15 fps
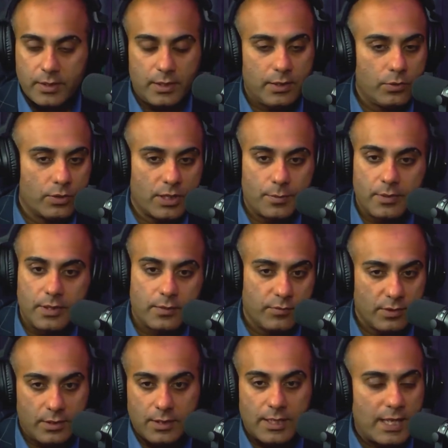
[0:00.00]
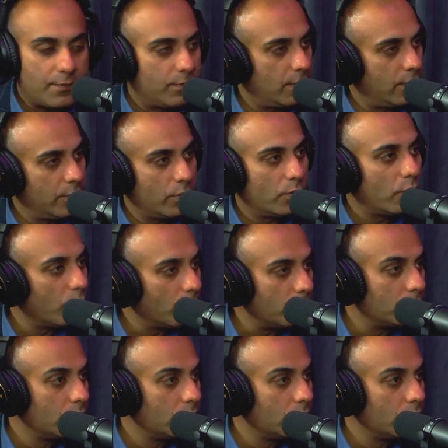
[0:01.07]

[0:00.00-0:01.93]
You come in within a half an hour, you're home.